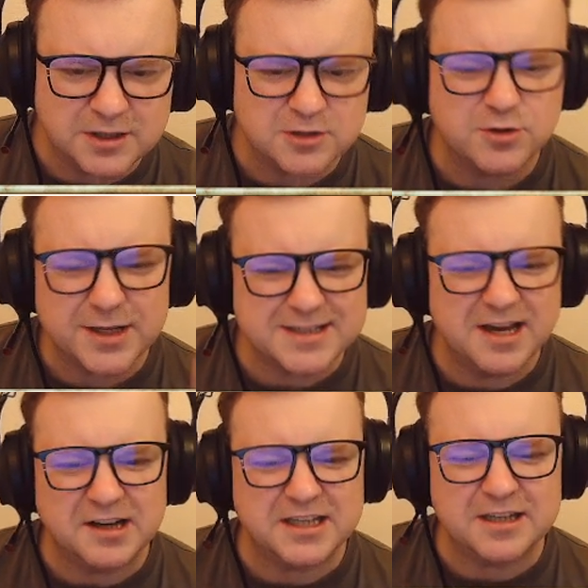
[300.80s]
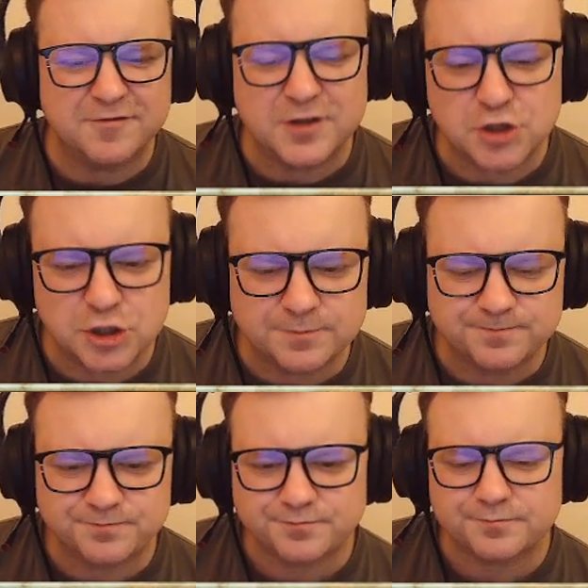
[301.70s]
So that's a key feature.
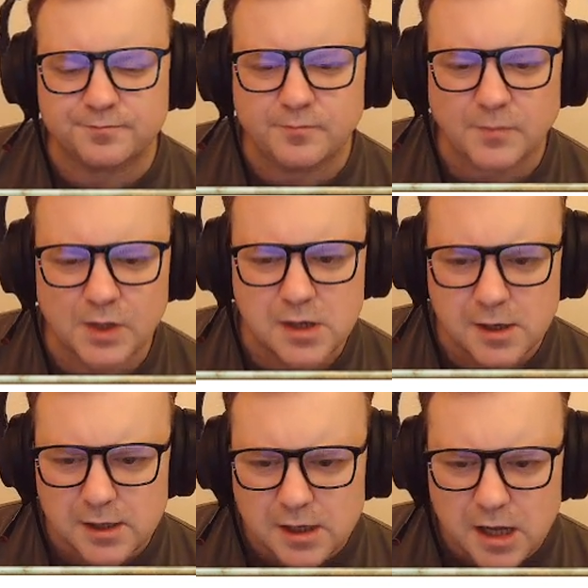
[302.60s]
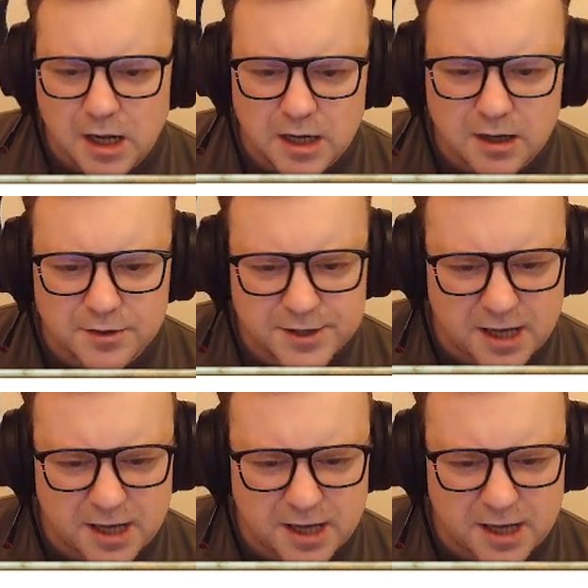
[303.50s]
The